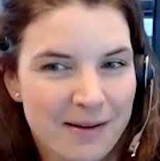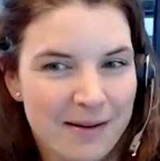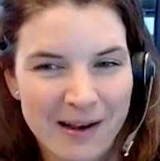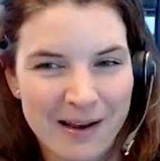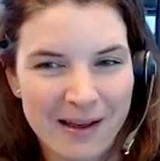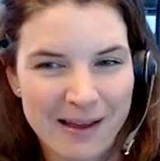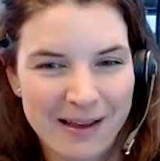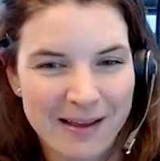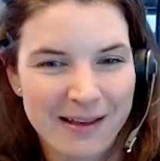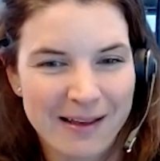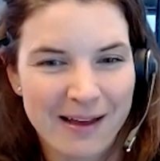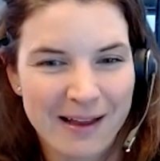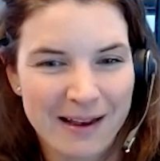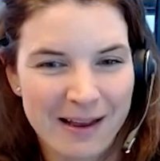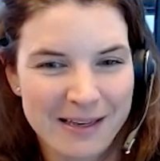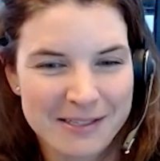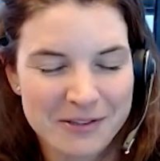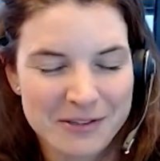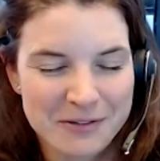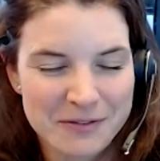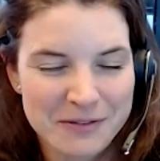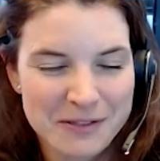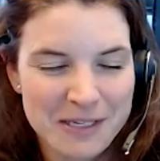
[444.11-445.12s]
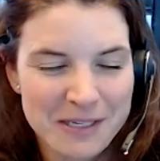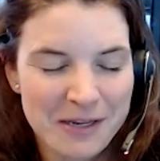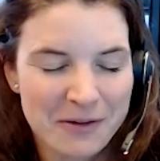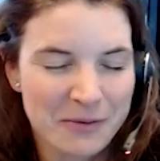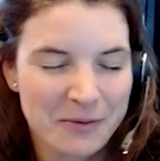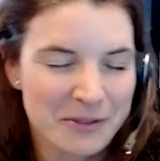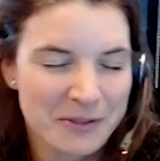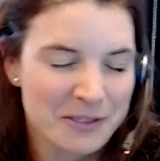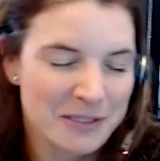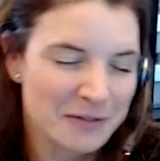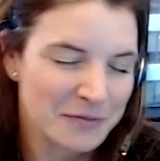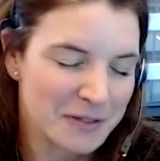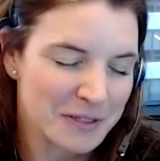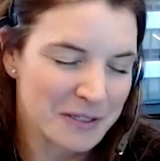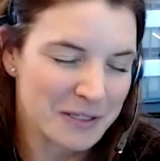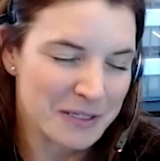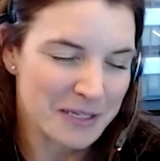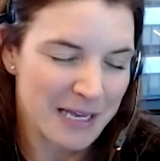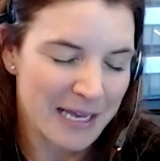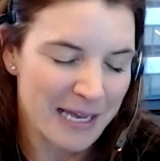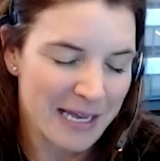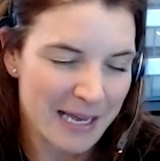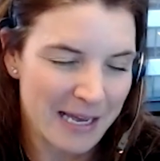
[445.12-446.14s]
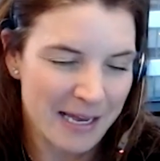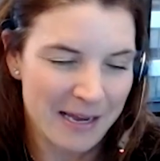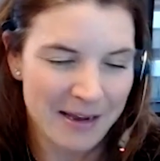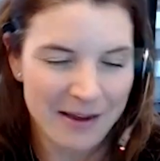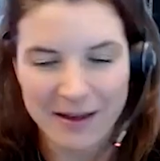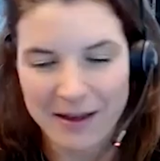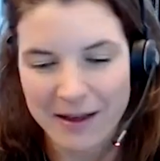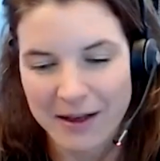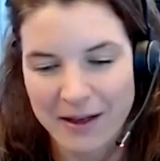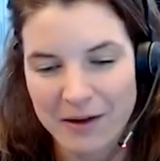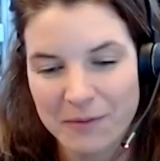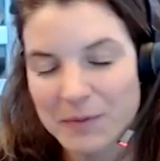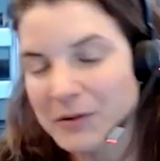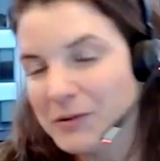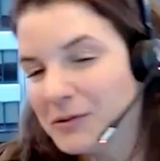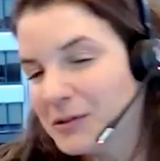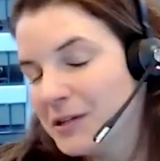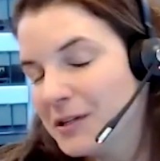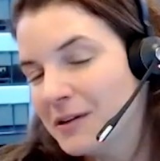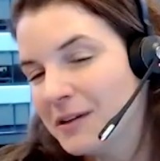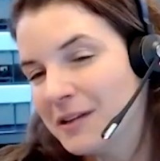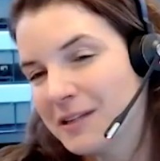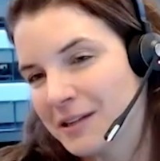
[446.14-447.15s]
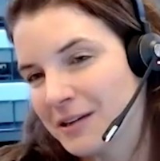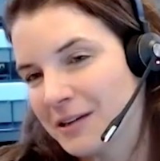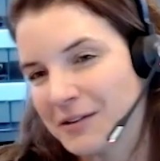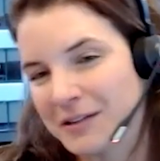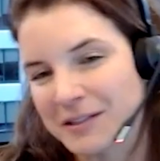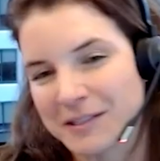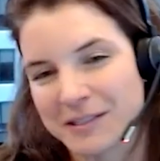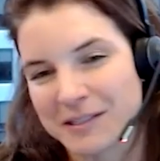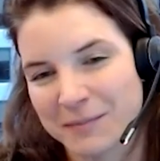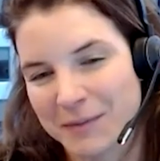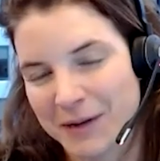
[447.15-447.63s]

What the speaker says: I like sort of seeing what's different to here, but also there's a lot of